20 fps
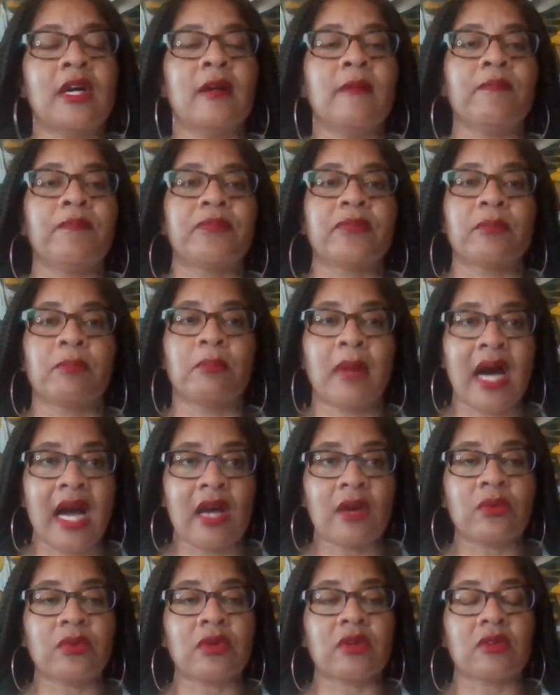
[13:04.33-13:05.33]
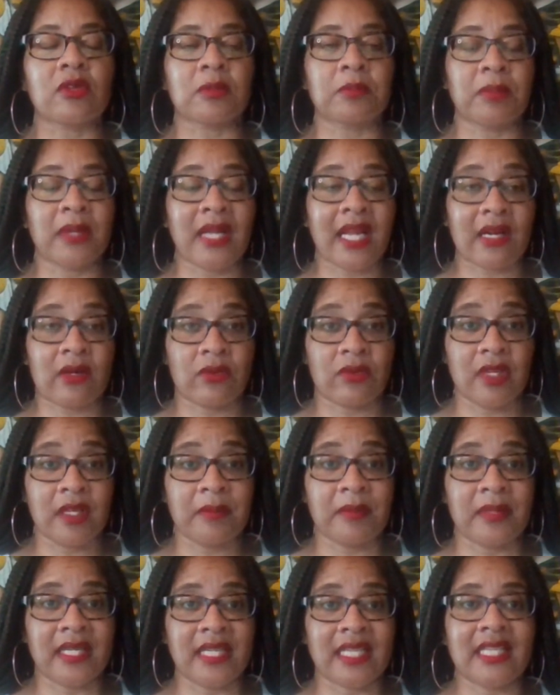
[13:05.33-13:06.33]
my work with Black women
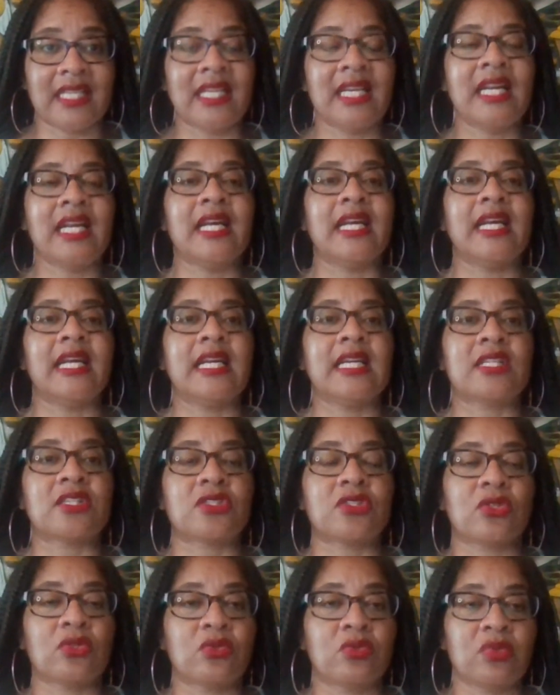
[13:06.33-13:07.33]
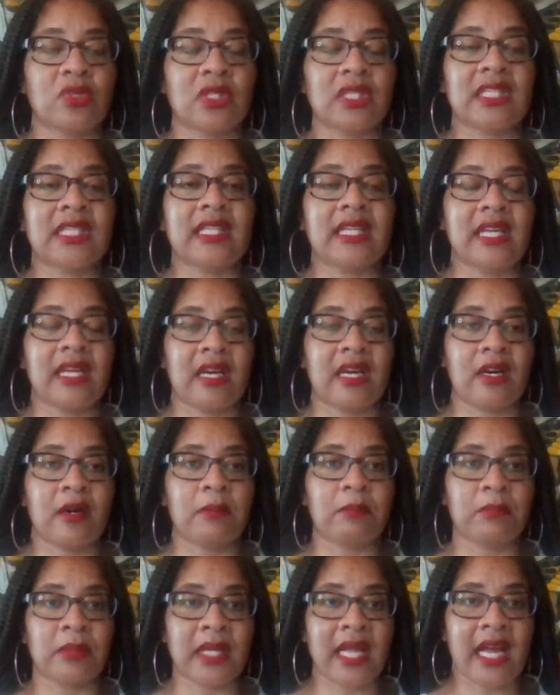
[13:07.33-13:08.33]
is to really help Black
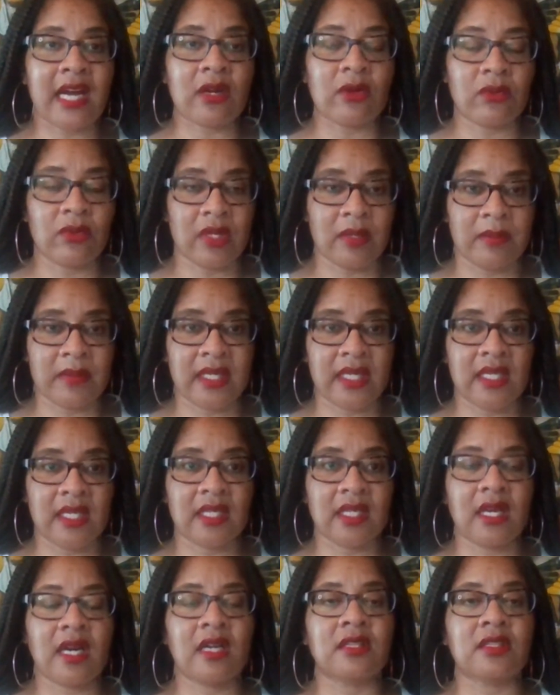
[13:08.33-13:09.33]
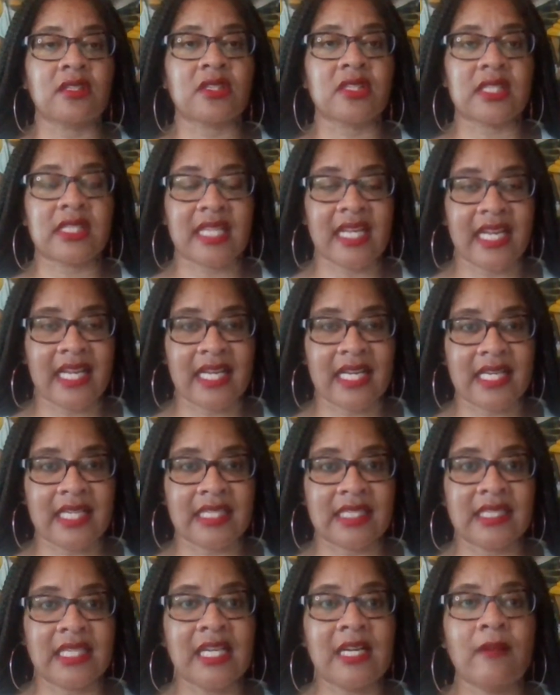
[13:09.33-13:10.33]
women understand
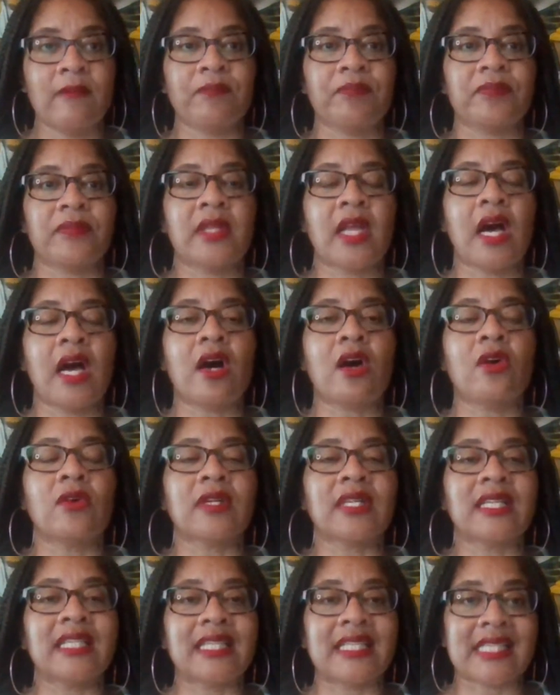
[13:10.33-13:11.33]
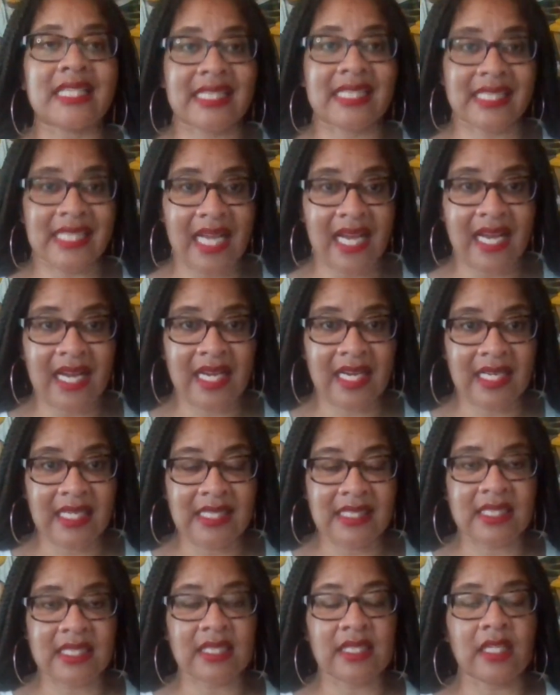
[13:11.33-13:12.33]
not only the signs that they're
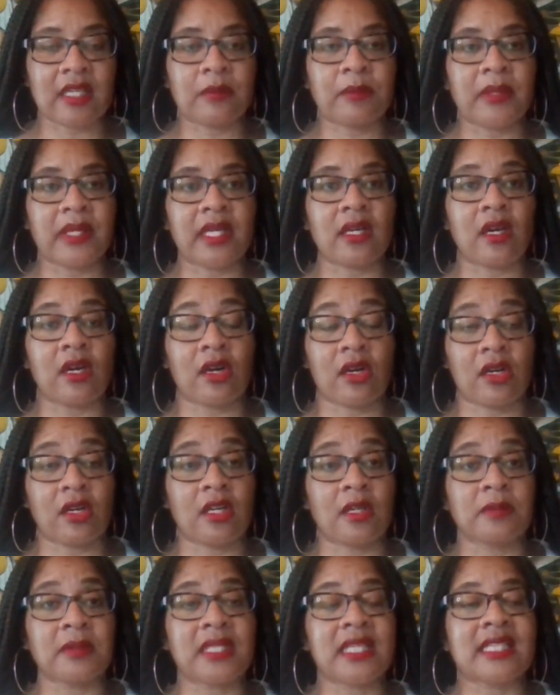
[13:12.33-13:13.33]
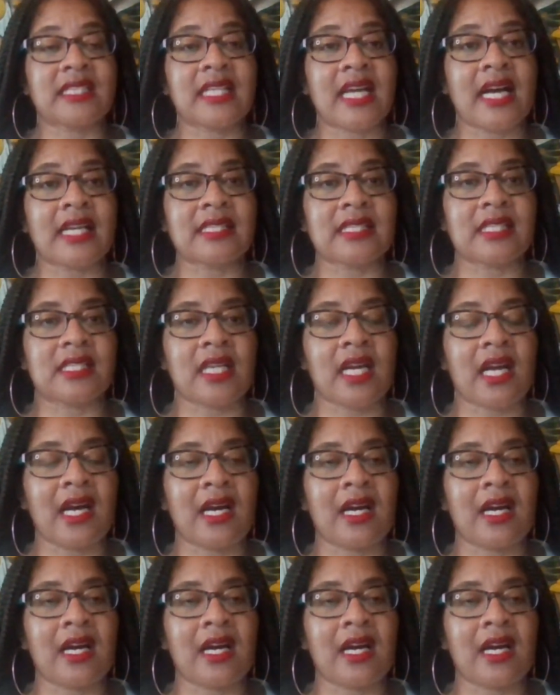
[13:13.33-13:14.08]
being harmed in a toxic job,